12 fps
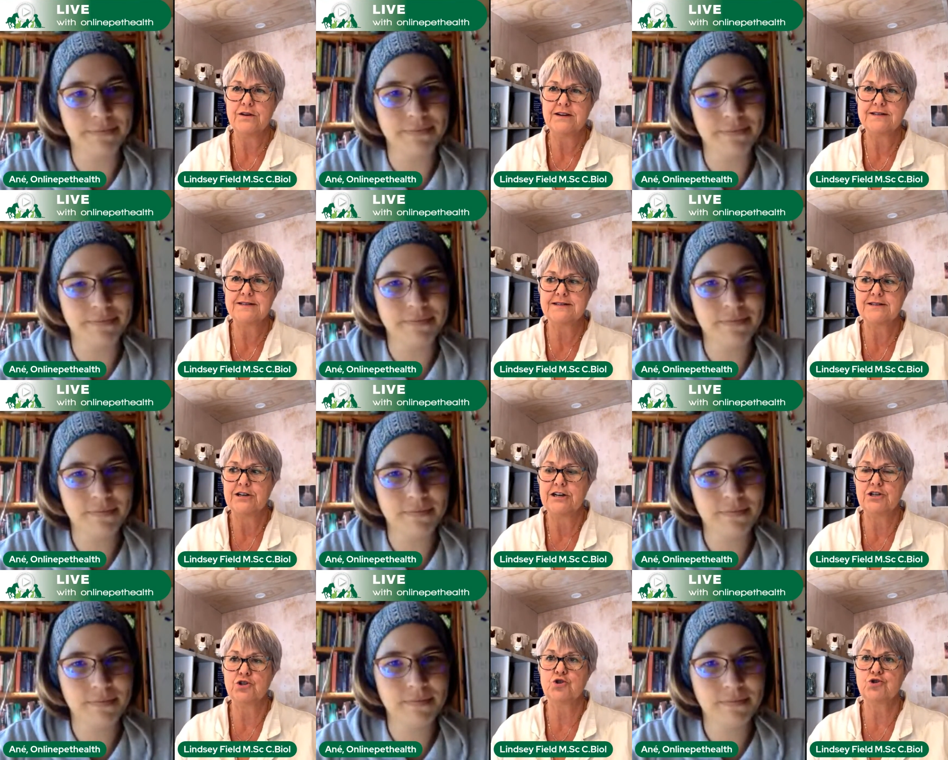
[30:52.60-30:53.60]
Speaker 1: that it's
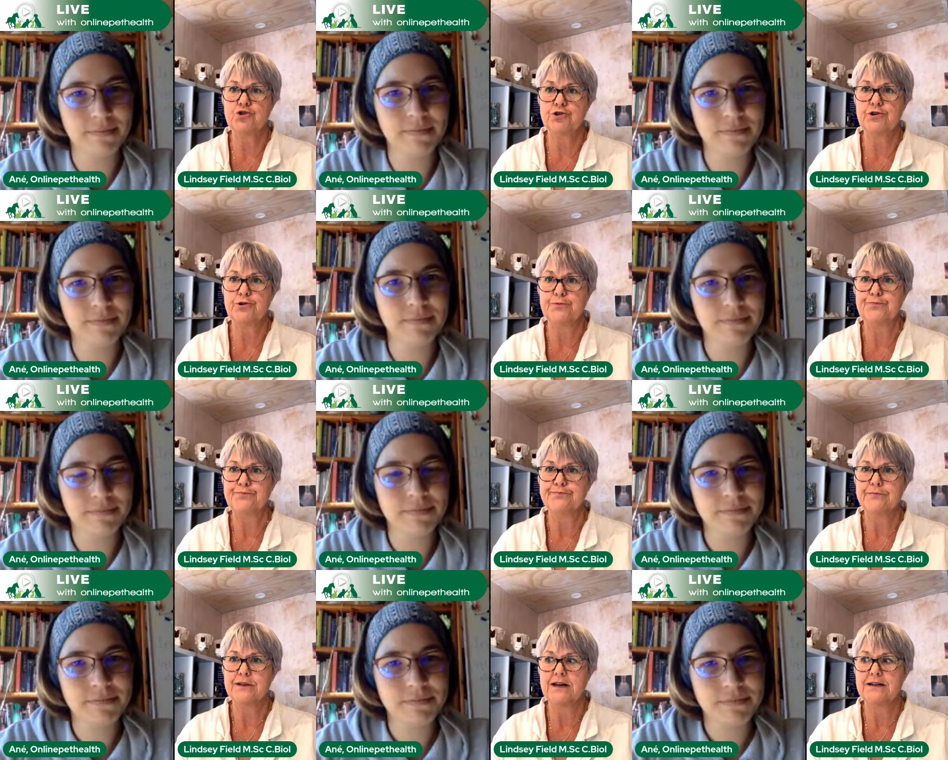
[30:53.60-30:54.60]
it's true
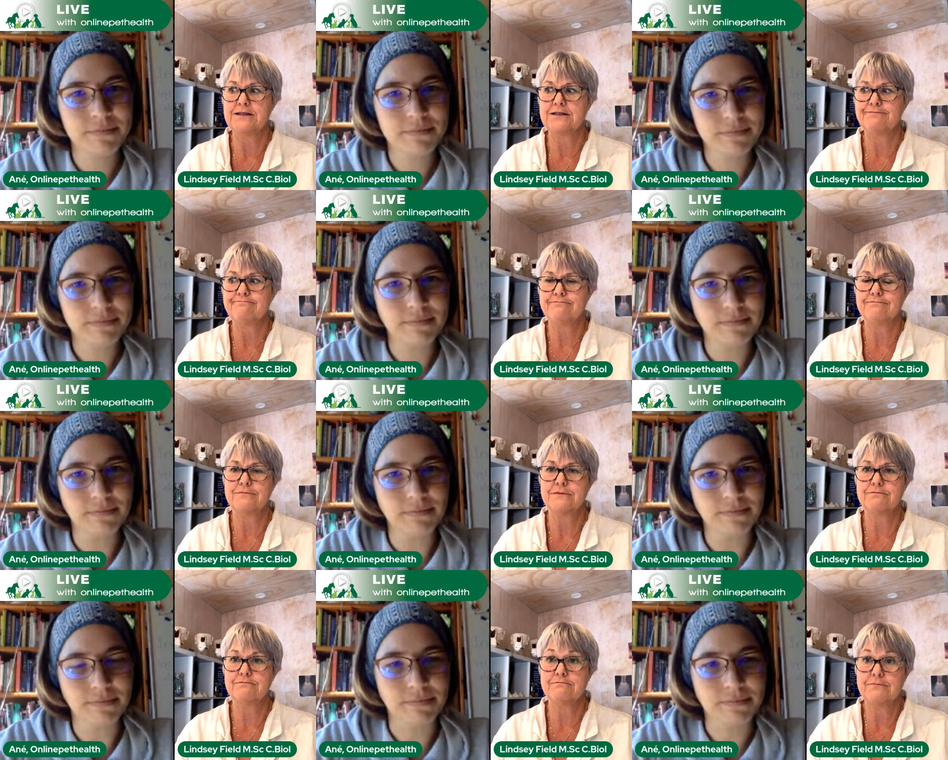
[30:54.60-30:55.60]
and
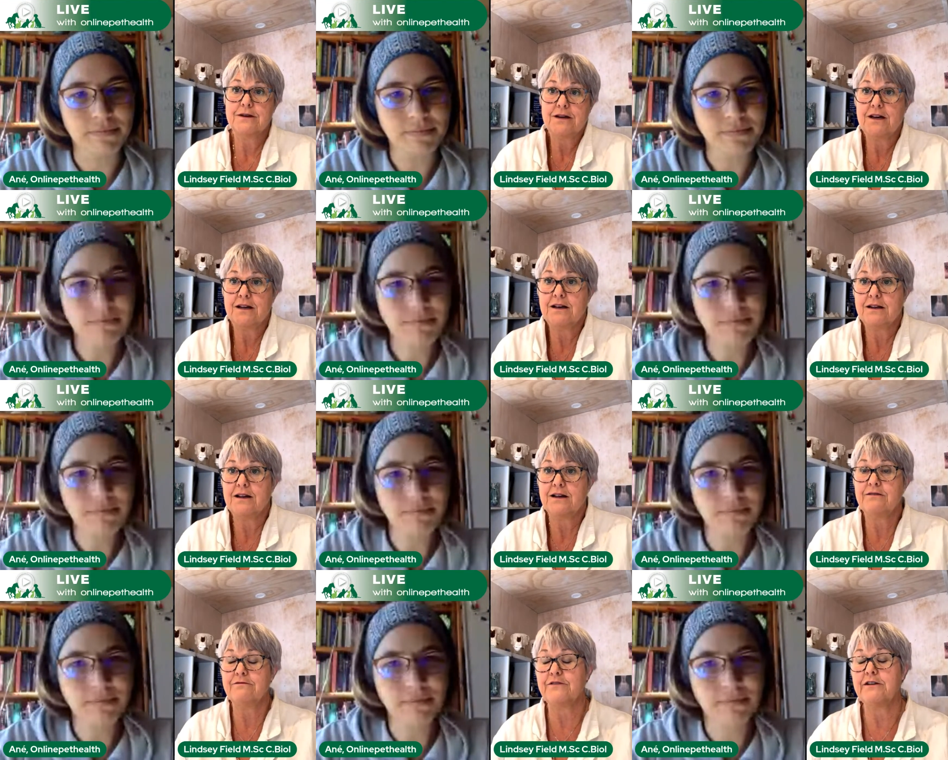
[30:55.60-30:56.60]

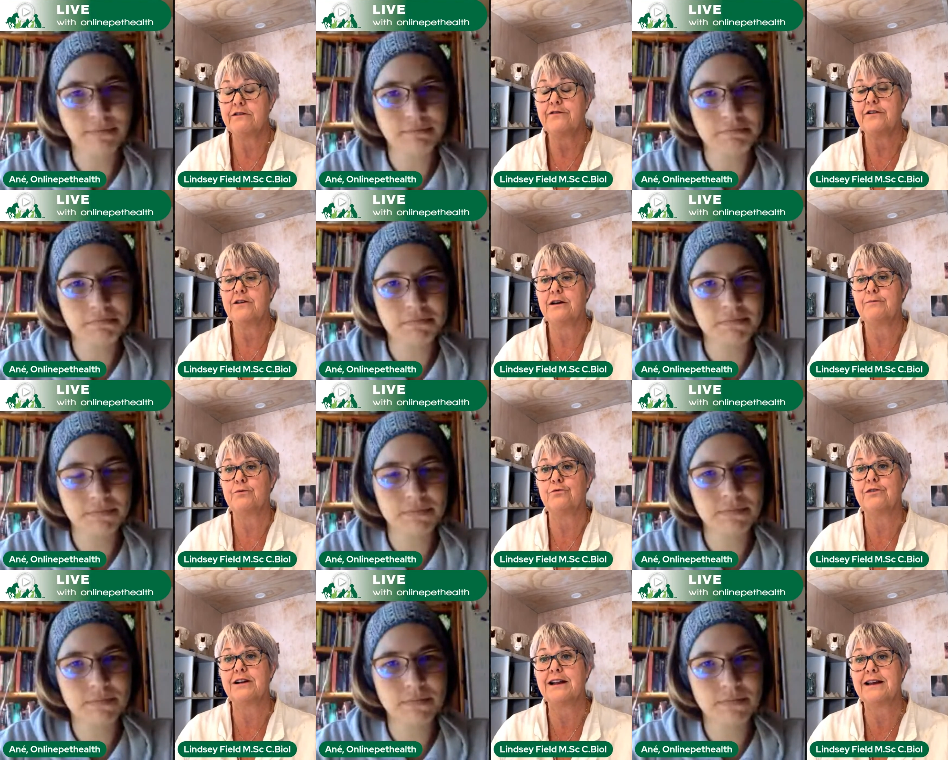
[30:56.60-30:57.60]
and verifiable,
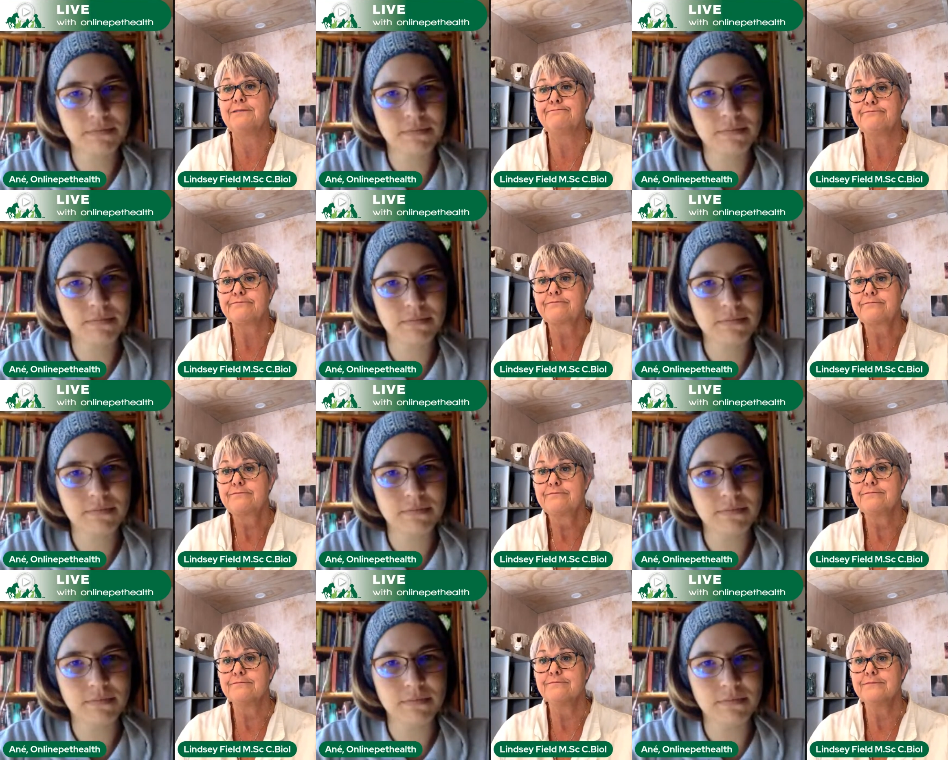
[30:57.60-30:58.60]
really.
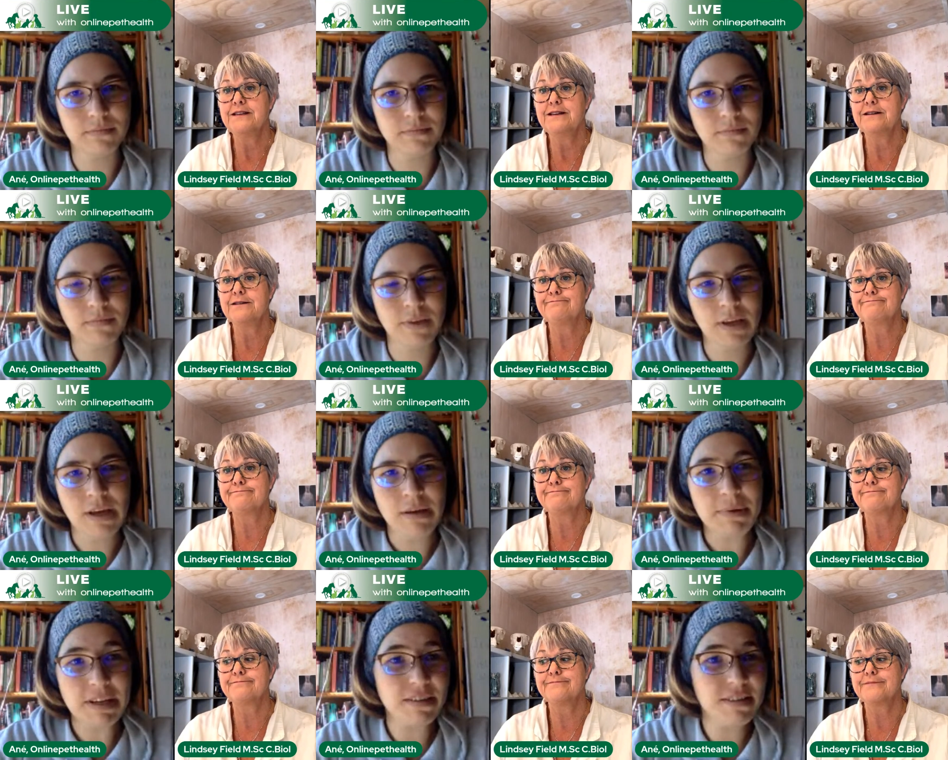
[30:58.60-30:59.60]
Speaker 2: Mm. Yeah,
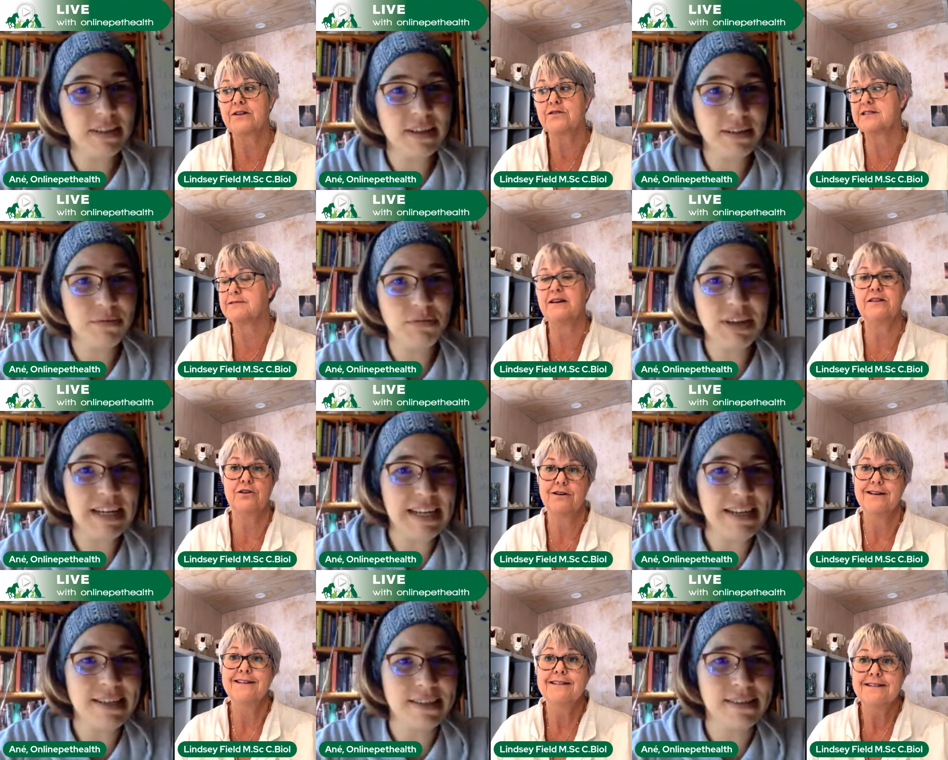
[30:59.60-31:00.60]
because it, it
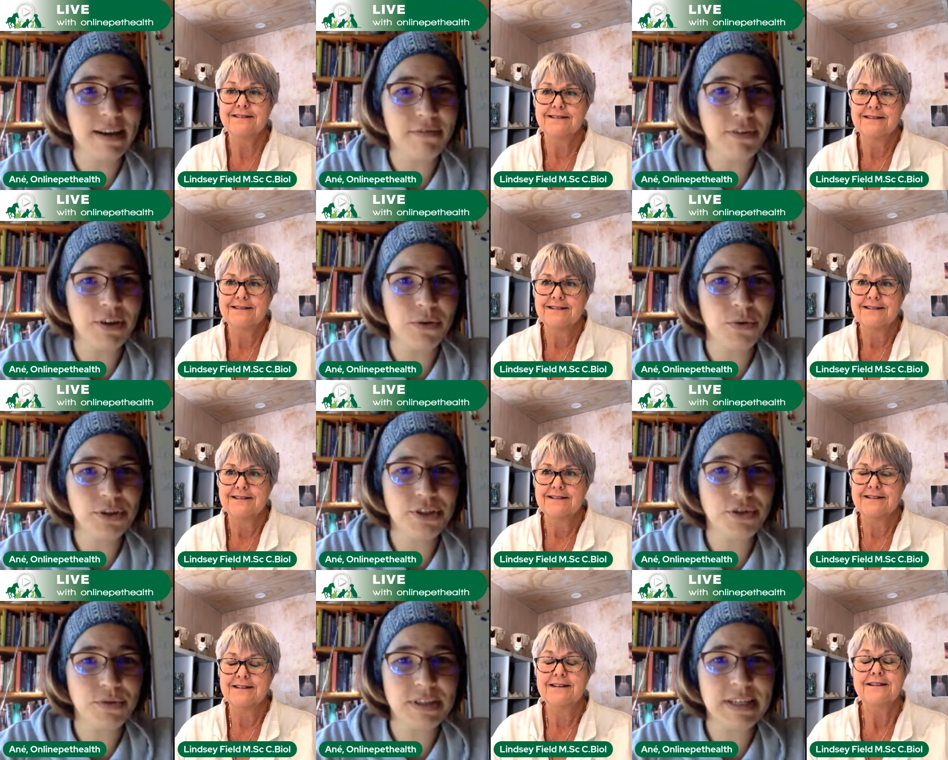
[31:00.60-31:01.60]
really is. Every horse
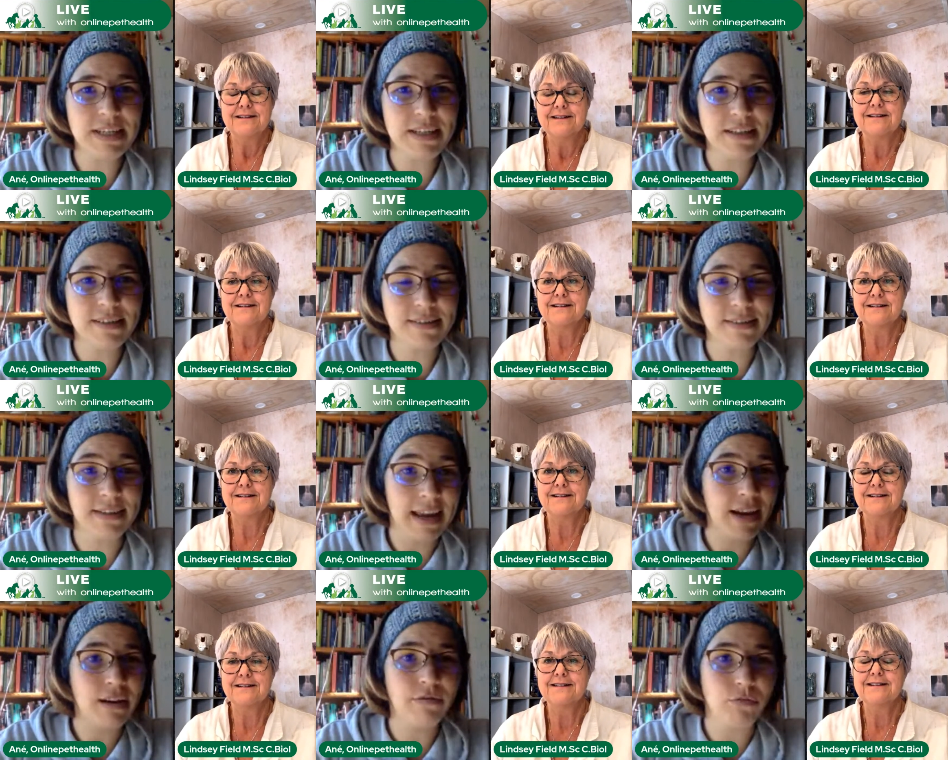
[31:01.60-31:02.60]
you see is an
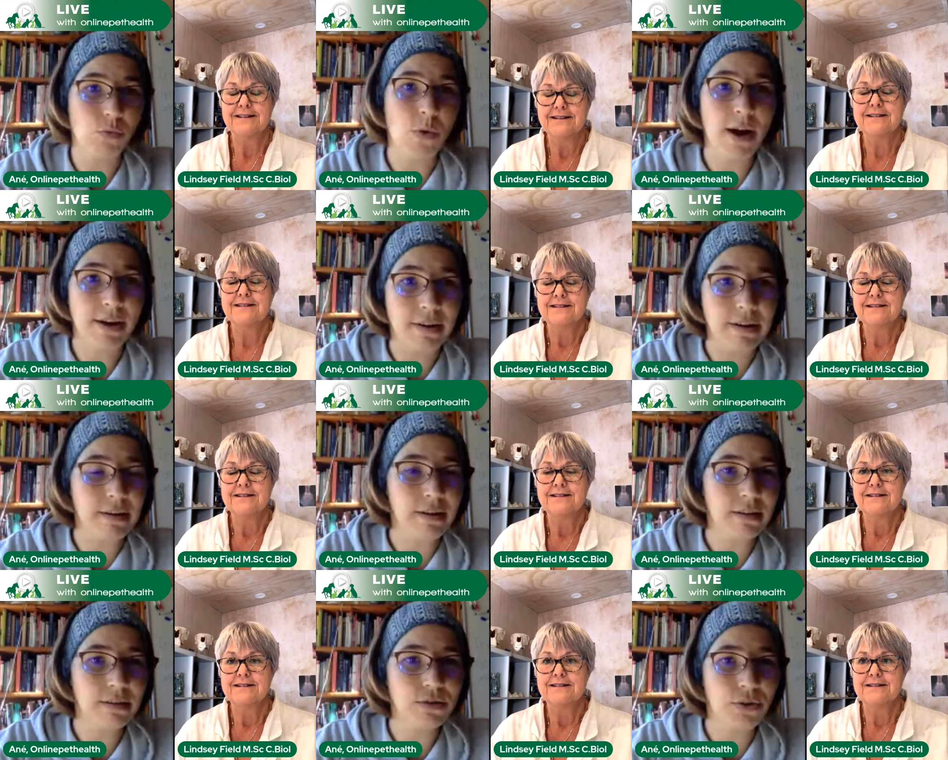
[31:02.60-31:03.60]
n of one.
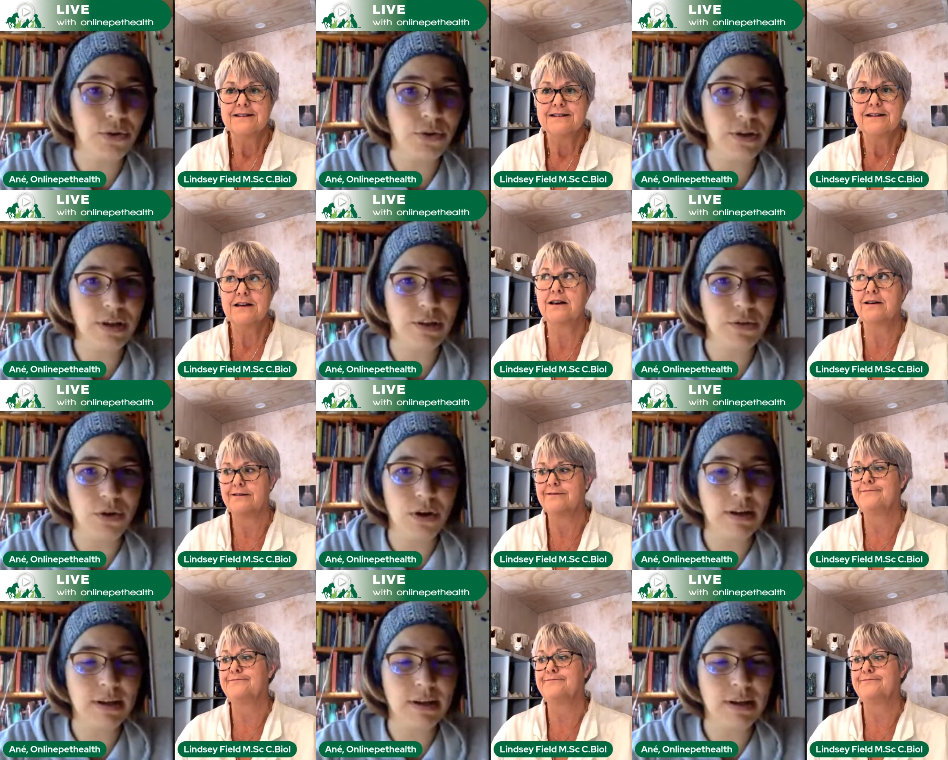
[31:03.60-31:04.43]
So you,